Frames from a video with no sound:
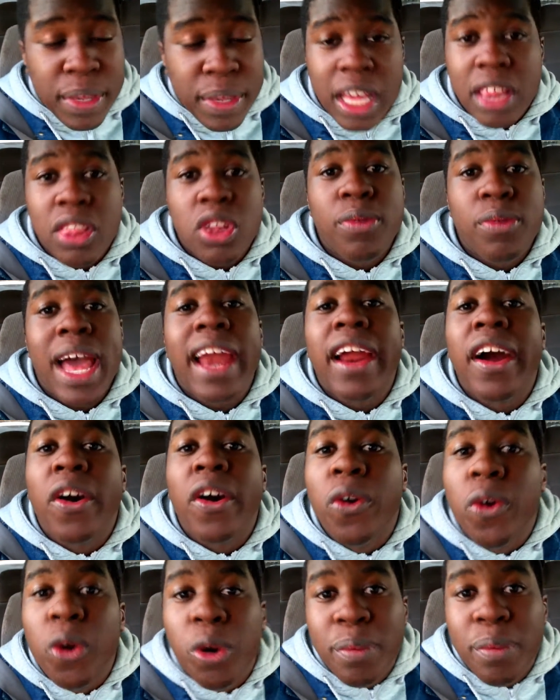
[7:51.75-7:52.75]
Because no matter
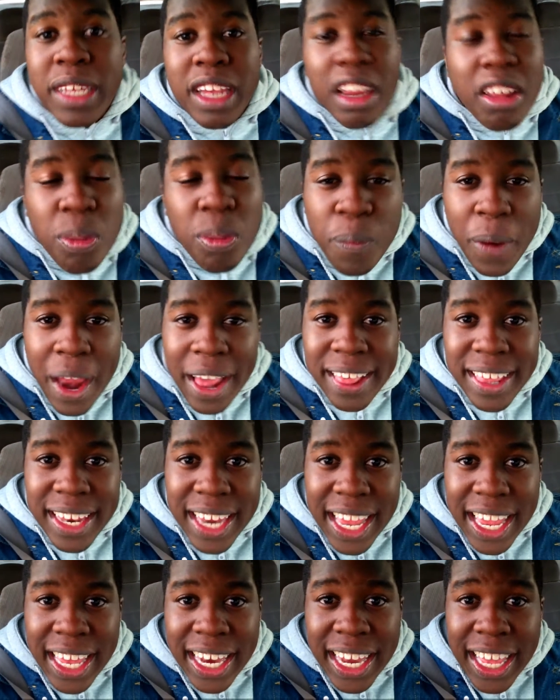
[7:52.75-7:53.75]
who becomes
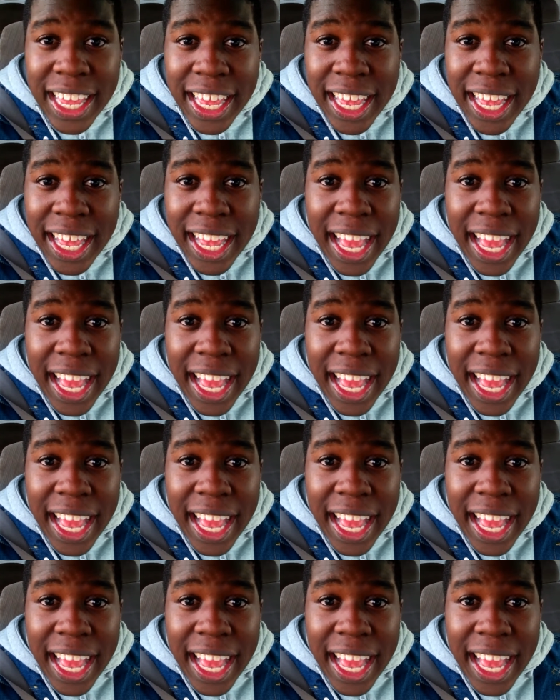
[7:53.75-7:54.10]
president,